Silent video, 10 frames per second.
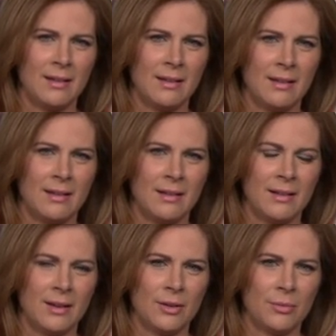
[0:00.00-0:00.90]

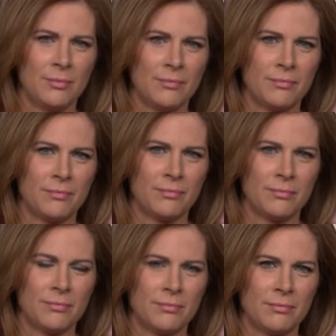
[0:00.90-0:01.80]

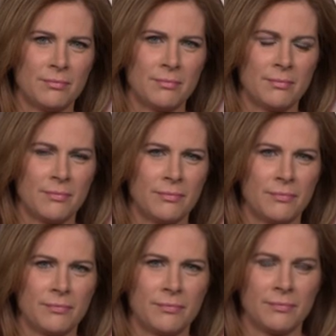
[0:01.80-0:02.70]

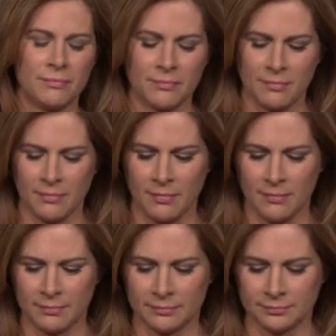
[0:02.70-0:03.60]

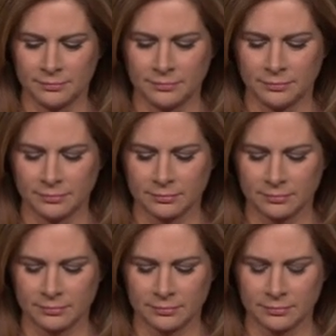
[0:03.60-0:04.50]

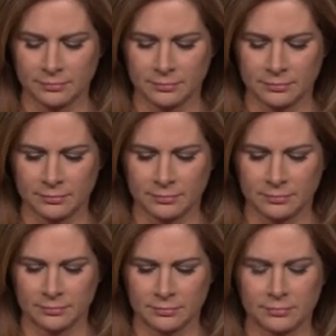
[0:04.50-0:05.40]

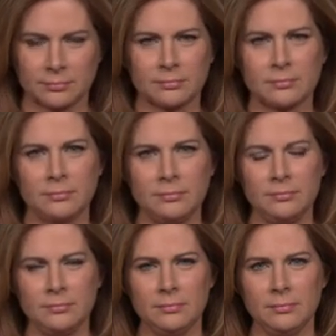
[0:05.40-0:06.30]

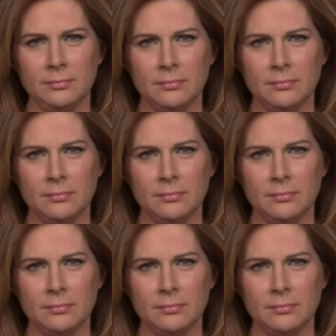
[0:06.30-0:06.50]
This person isn't speaking.